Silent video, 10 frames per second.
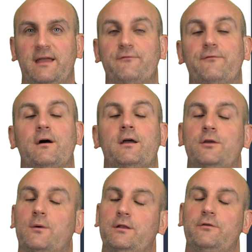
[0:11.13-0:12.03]
If uh,
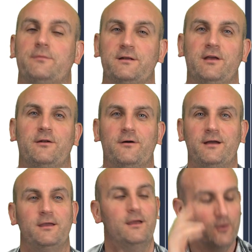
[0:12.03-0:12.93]
you are new to my channel,
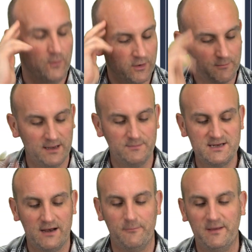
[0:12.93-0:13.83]
hi, welcome. My name's
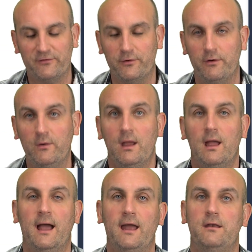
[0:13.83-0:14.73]
Darren MaffsGuru
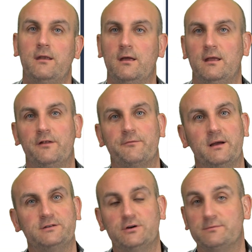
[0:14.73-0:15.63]
and uh, it's
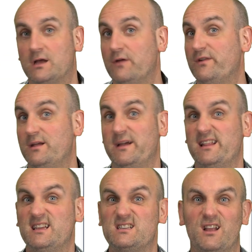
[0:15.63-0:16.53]
my job to hopefully make
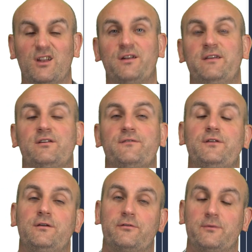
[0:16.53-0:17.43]
this a lot easier for
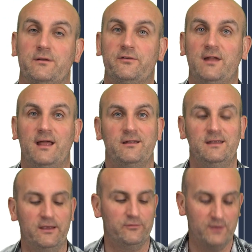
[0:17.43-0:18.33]
you to understand. And
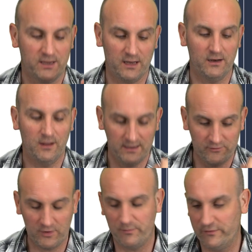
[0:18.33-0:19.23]
yes, we're gonna
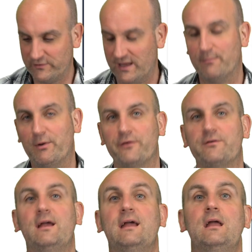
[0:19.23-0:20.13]
interpret scatterplots.
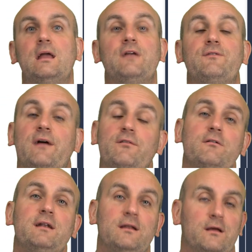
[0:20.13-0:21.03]
If you haven't
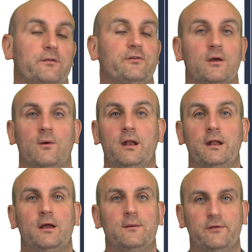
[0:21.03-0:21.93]
already done so, and I
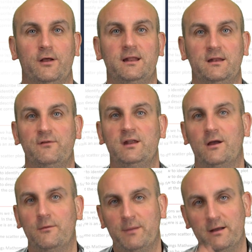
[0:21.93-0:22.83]
know it's early in the
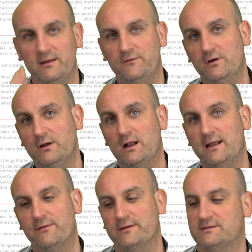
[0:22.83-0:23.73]
video, but if you can
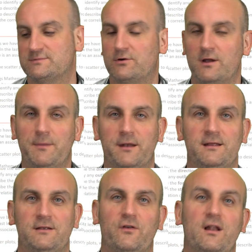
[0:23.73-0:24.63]
click the subscribe button,
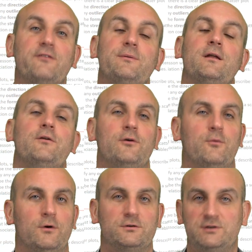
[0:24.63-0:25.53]
it just lets me know you're
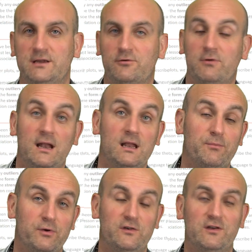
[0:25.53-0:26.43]
watching. Greatly
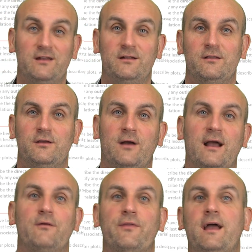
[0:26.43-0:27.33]
appreciated that you're
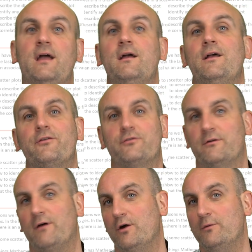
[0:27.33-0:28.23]
out there sort
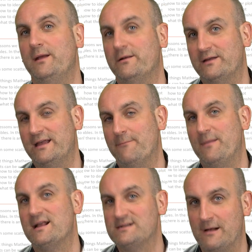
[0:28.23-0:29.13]
of hoping to get
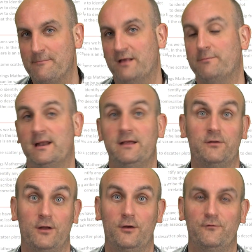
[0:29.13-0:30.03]
better at mathematics
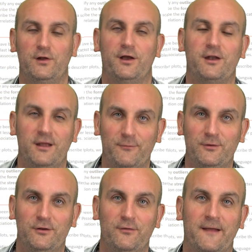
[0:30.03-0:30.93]
and hopefully I can help
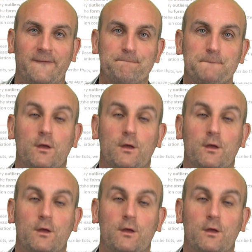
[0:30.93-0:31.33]
you do that.